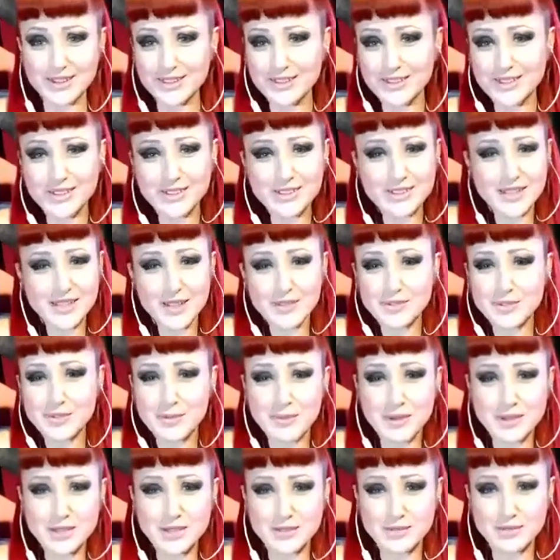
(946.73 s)
you just have so
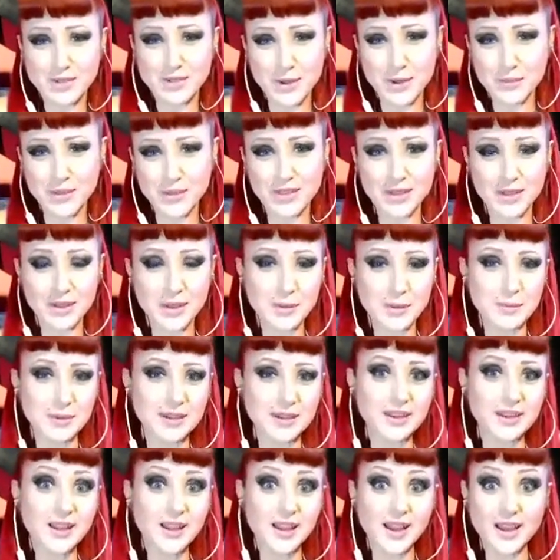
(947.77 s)
much fun with them.
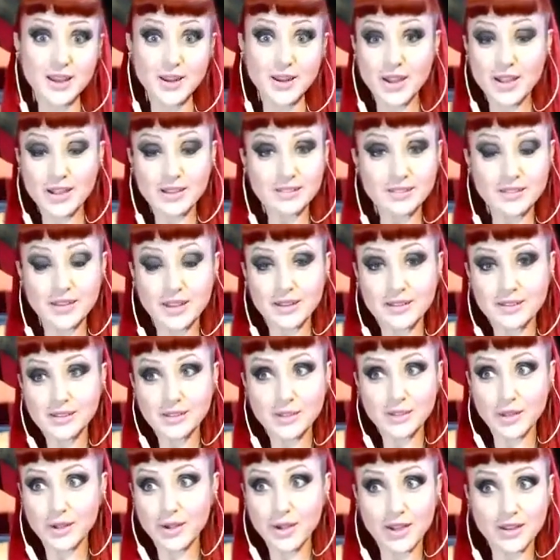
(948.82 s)
I
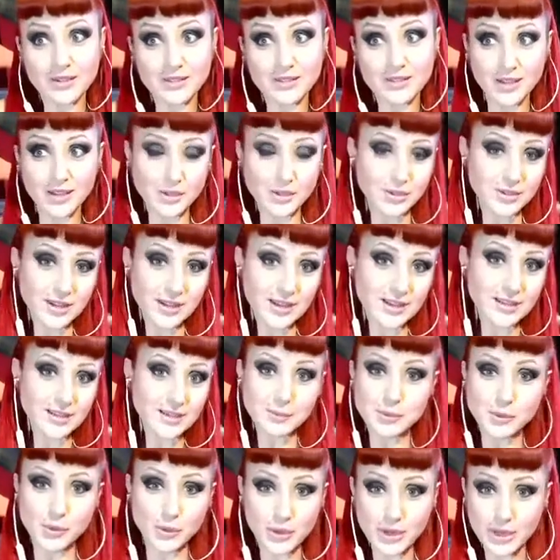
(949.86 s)
end
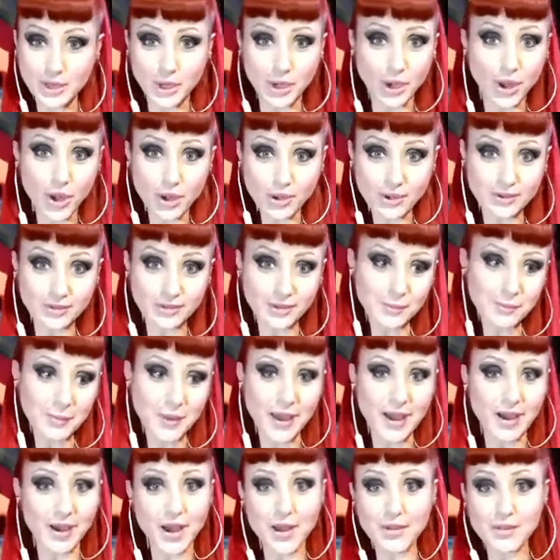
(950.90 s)
up talking a lot
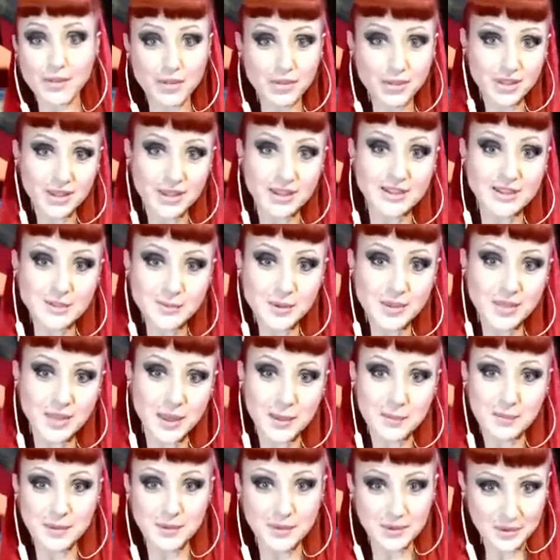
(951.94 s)
about other things with
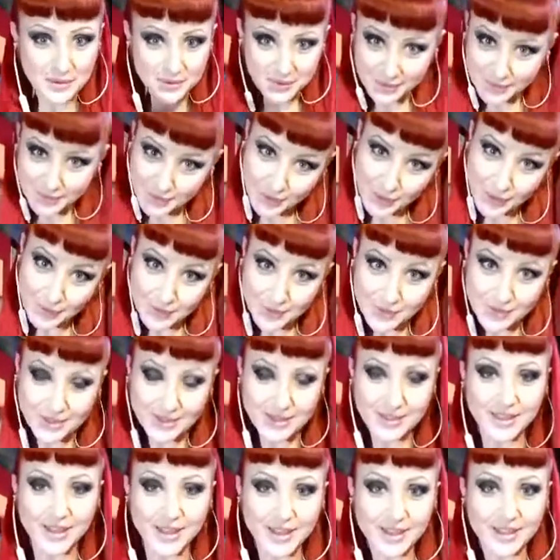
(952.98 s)
them because
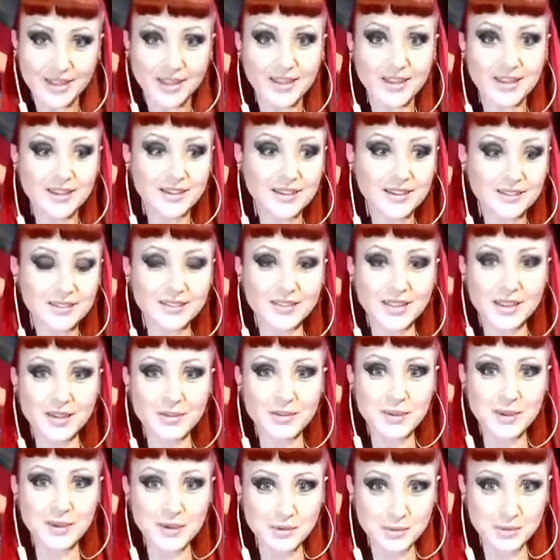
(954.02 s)
obviously
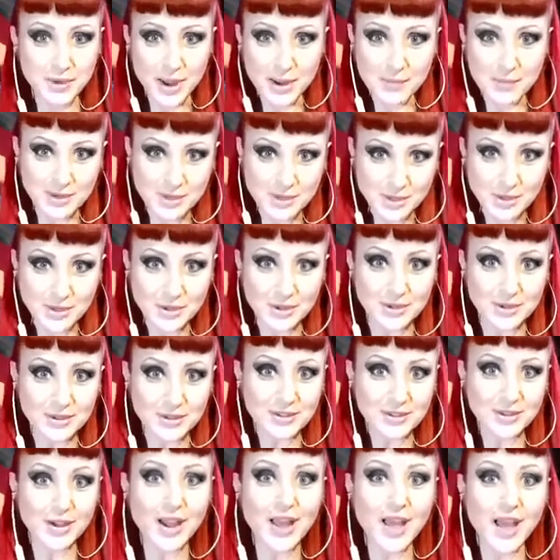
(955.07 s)
they've been around much longer
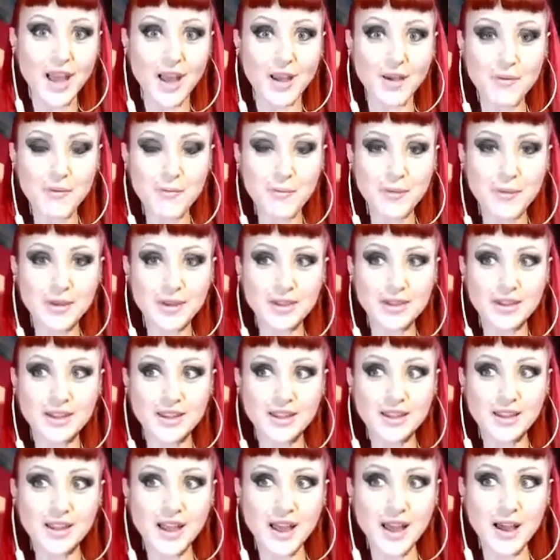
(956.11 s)
than I have, but
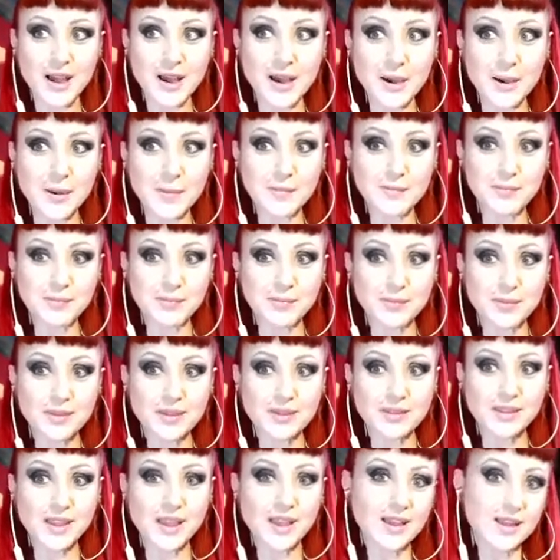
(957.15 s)

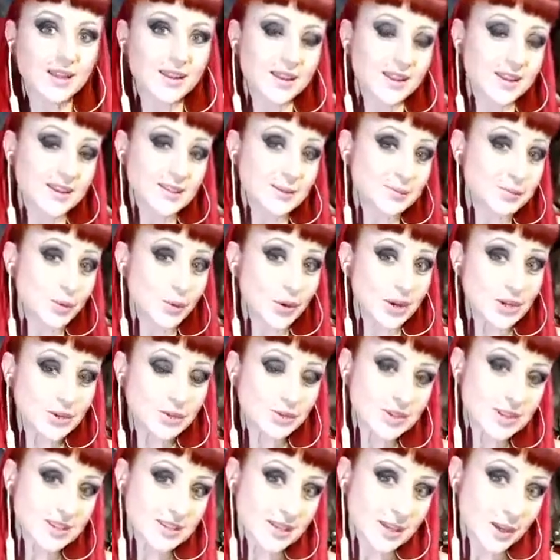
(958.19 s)
yeah, it's more
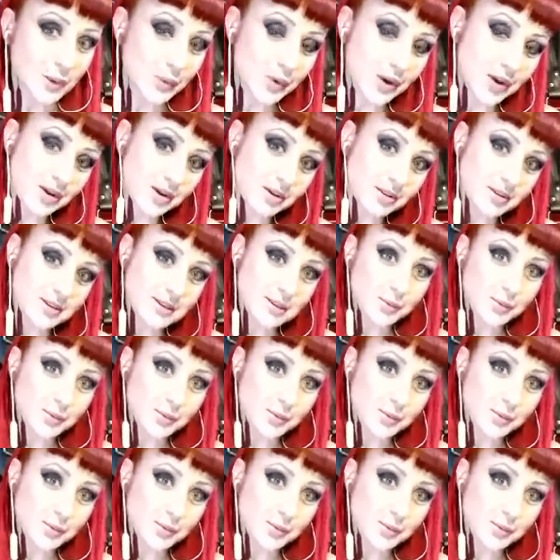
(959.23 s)
interesting. Whereas